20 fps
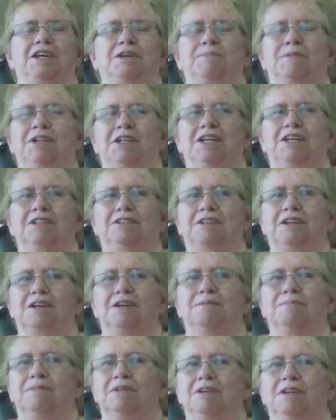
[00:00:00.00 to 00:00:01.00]
came in last
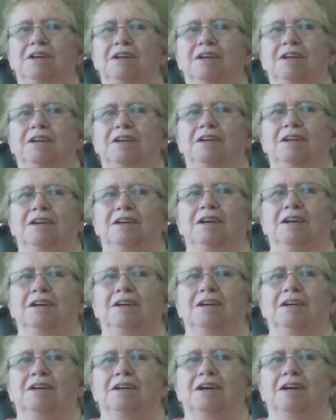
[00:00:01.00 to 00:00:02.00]
time,
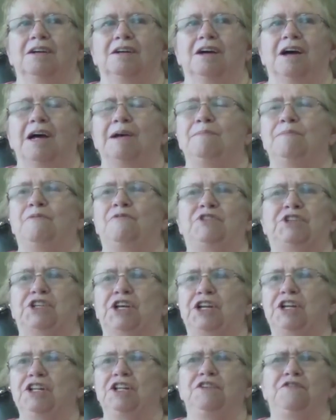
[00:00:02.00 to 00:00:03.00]
I'm
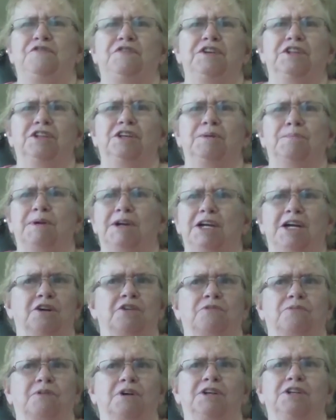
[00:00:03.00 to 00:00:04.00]
suddenly feeling my
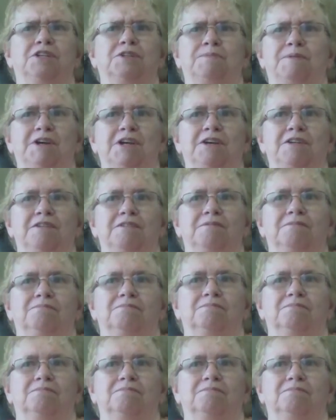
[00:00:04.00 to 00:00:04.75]
arthritis pain,